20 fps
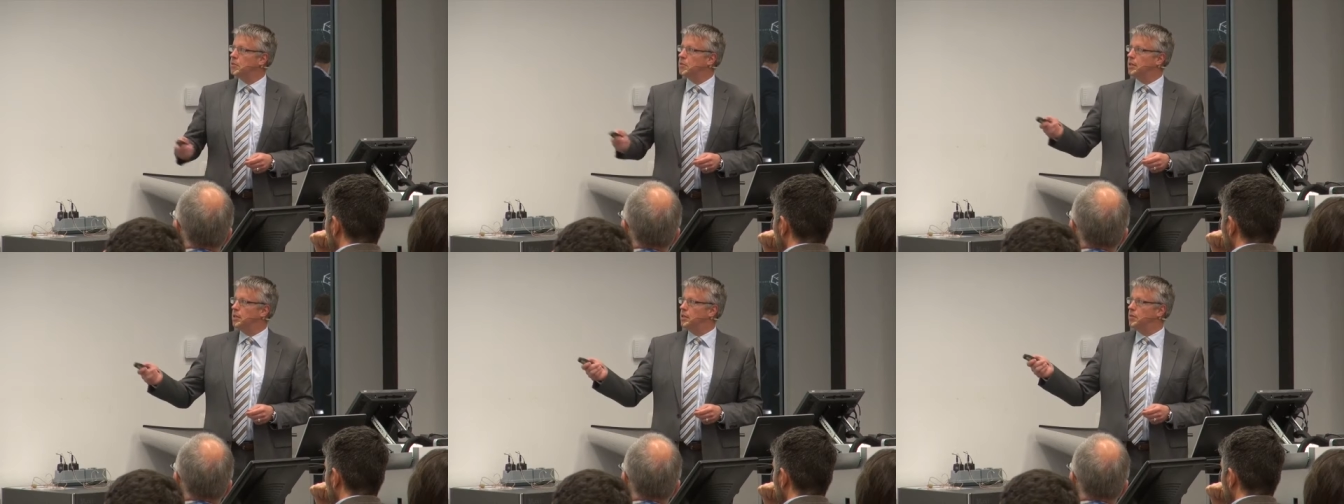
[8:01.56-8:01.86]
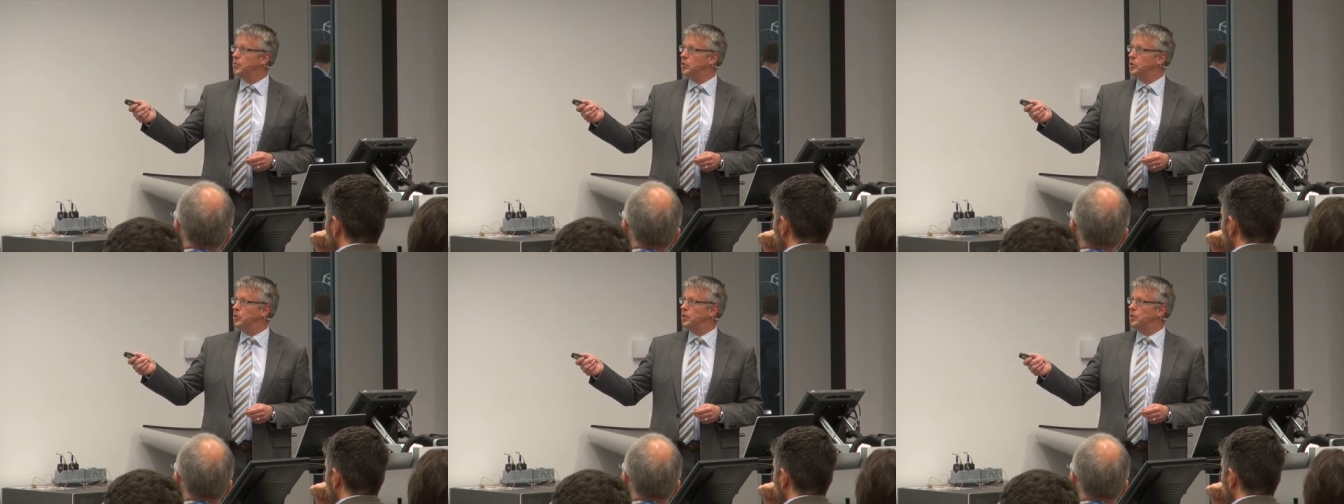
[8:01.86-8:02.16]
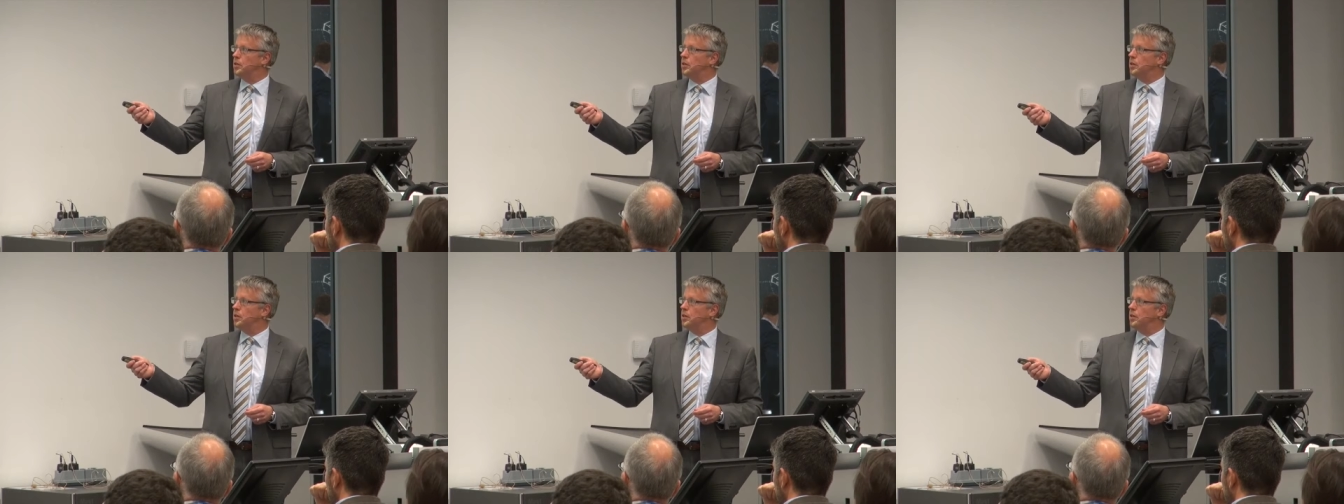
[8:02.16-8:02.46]
their
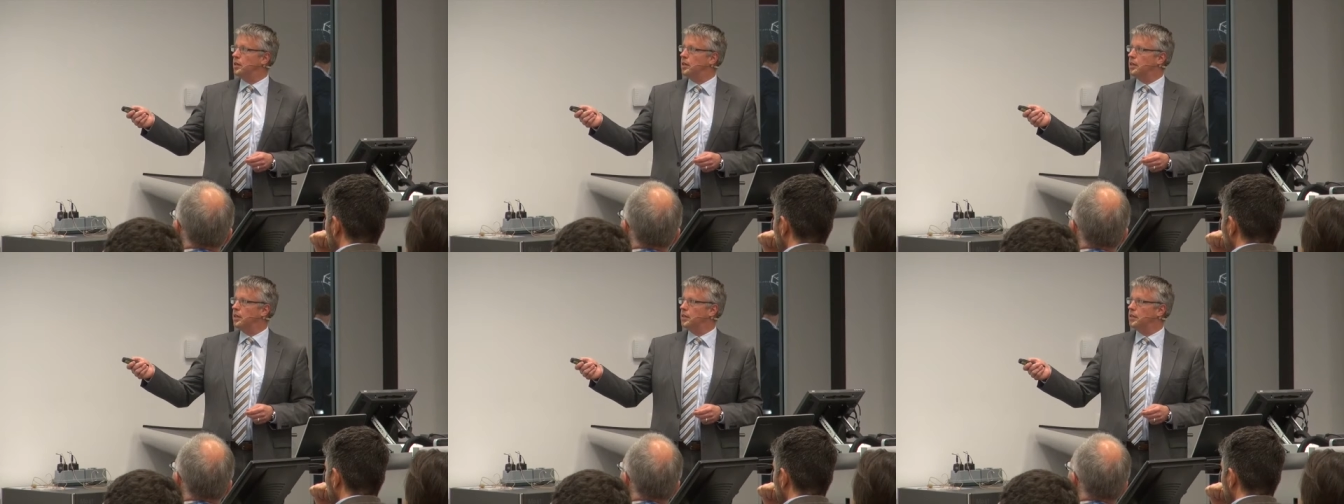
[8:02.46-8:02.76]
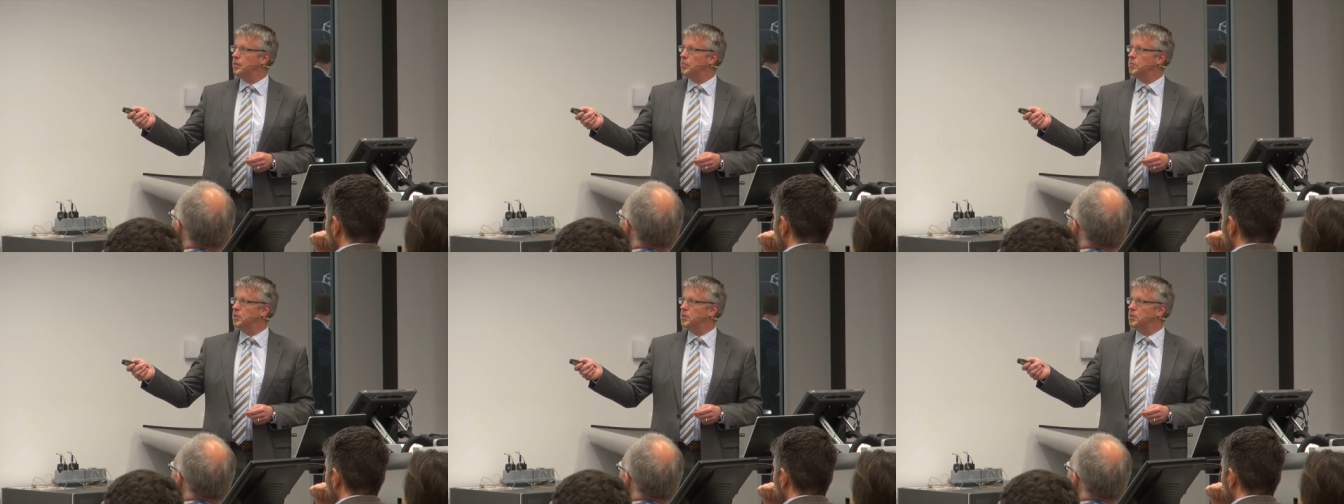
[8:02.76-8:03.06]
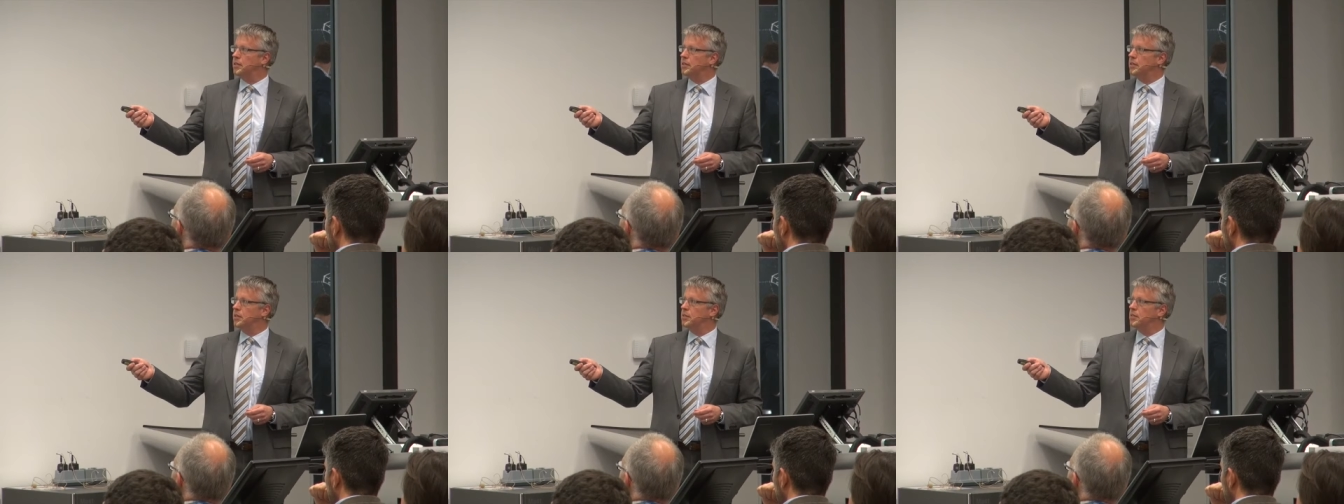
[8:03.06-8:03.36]
work and
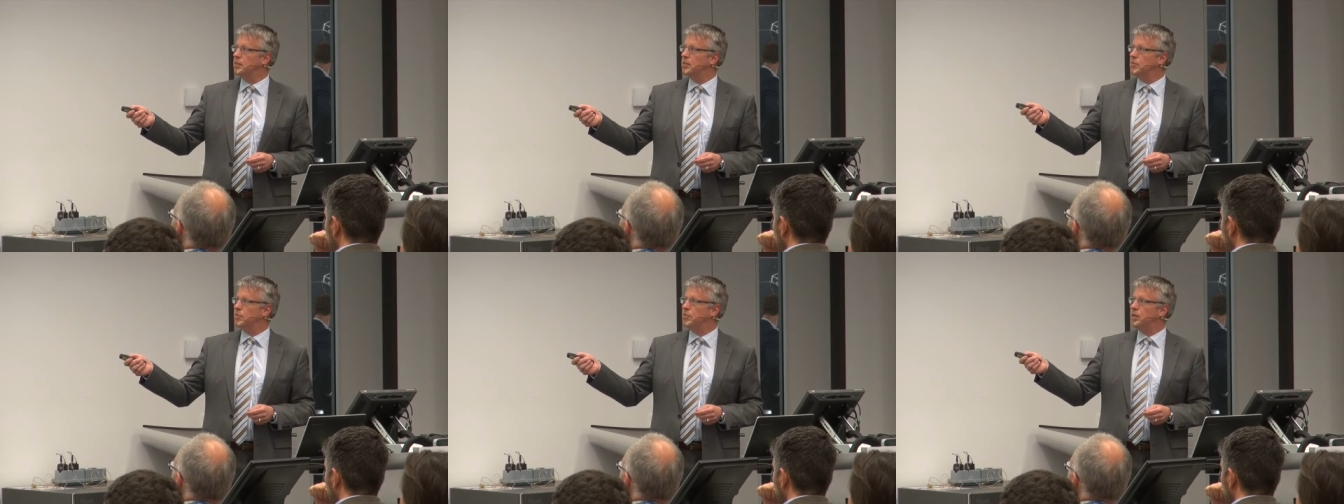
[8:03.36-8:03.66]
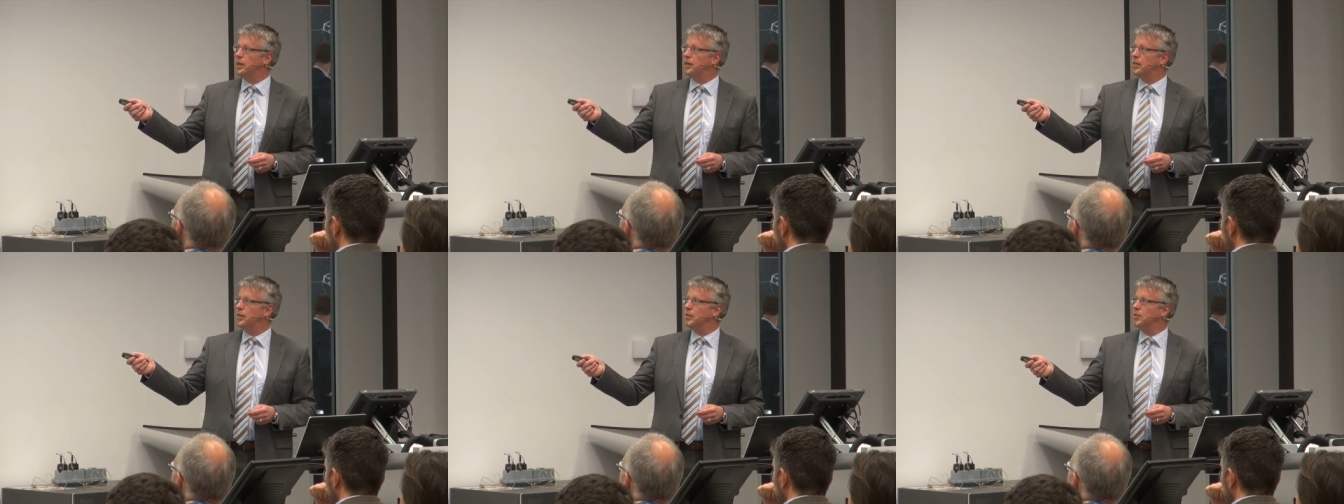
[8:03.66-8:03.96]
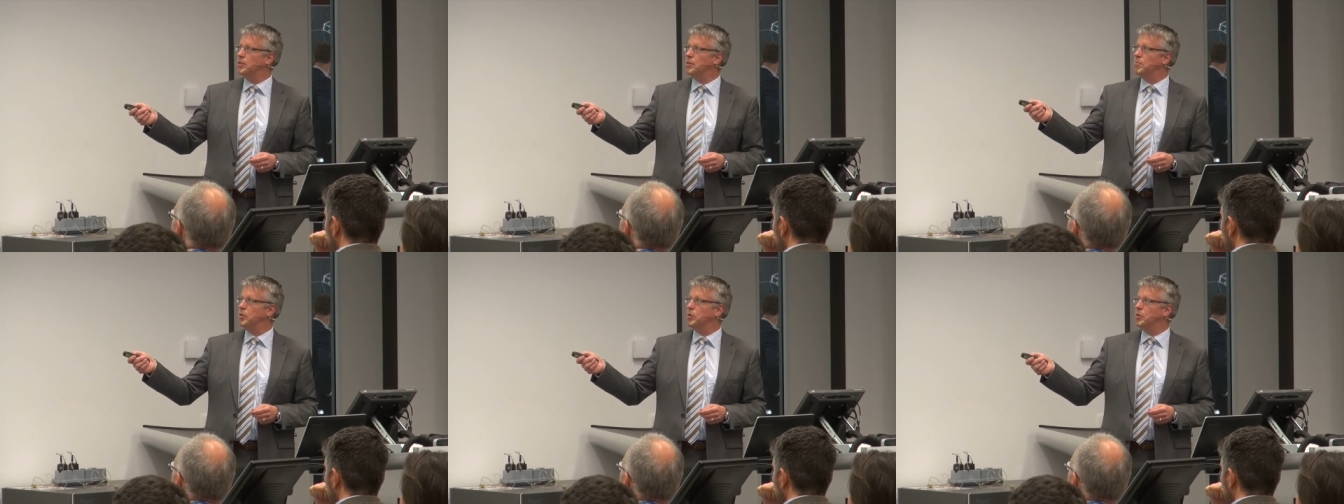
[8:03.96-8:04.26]
presented the final
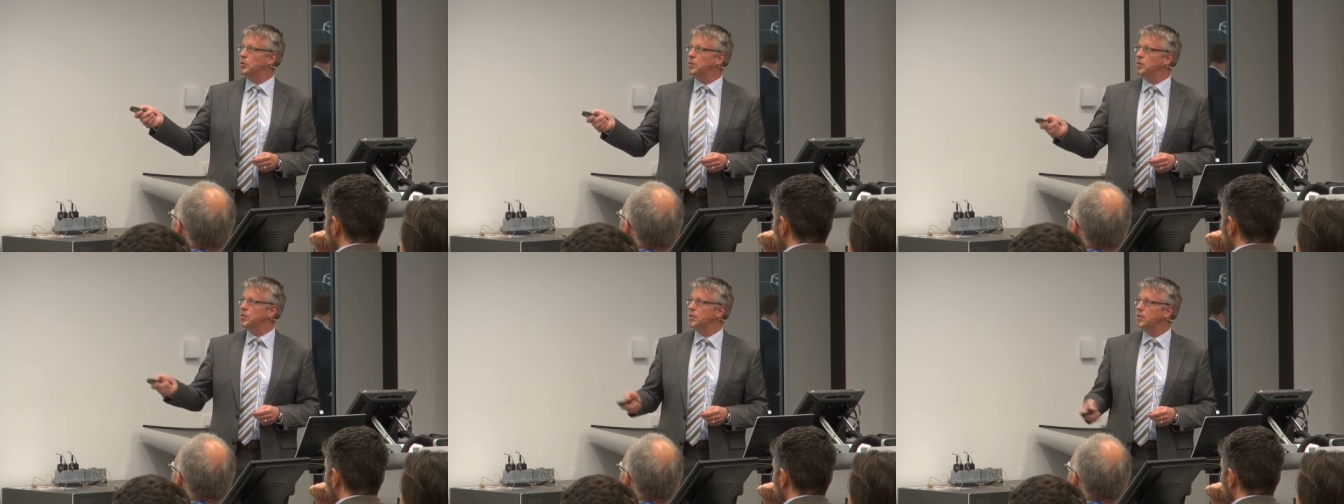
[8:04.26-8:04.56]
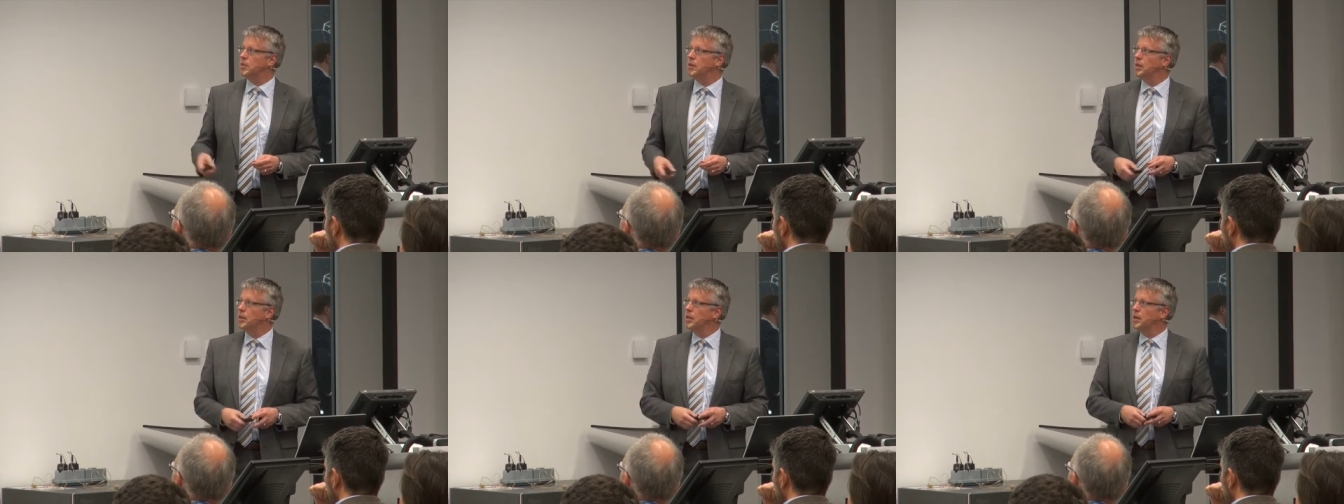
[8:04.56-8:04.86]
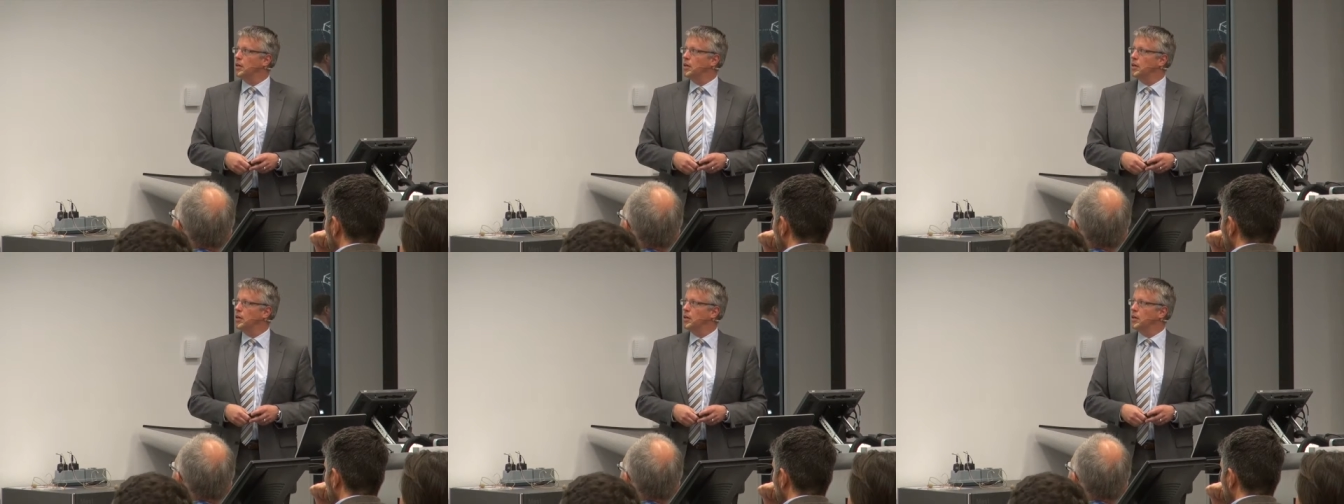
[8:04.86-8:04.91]
report